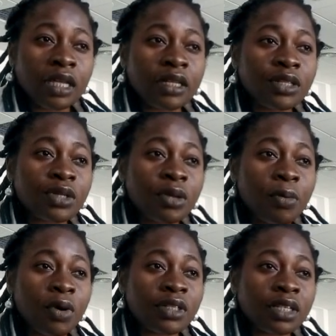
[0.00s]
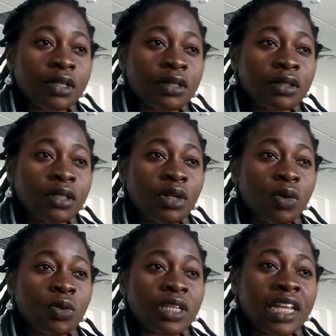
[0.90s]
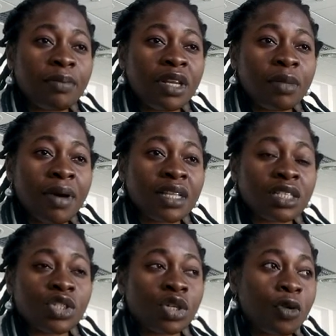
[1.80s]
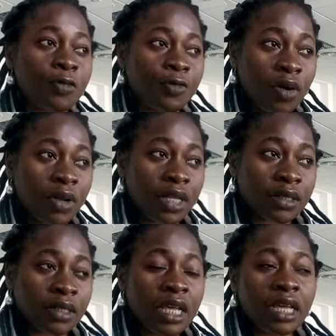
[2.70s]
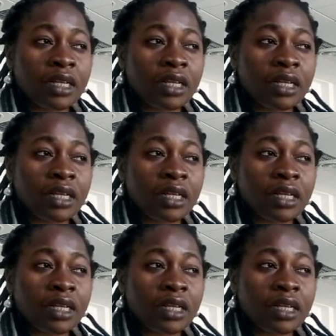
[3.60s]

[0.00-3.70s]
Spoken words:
This model, it looks at the minimization of violence.